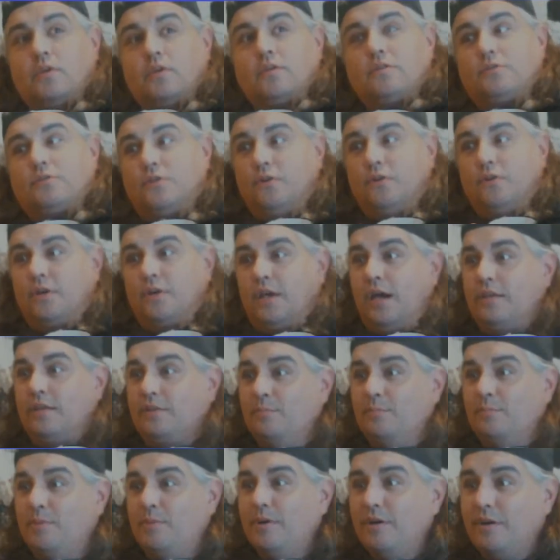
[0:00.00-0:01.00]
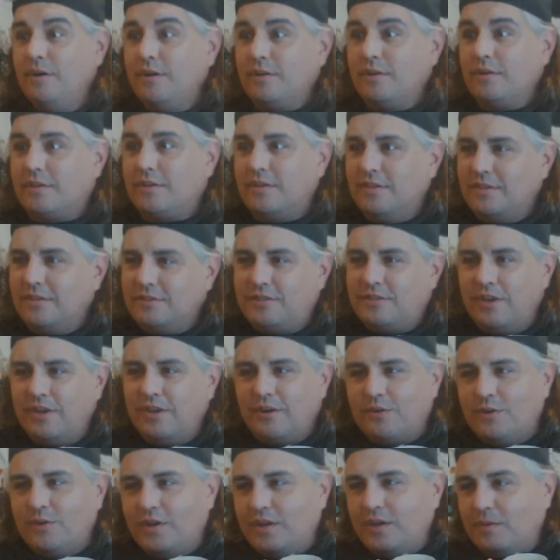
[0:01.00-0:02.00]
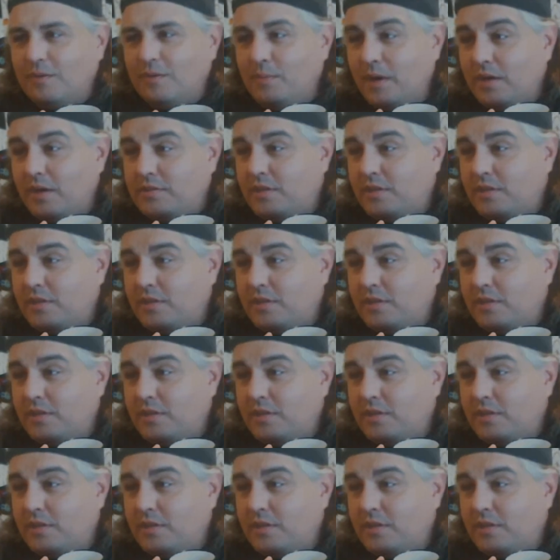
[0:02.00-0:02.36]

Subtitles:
So I got the book and I started reading about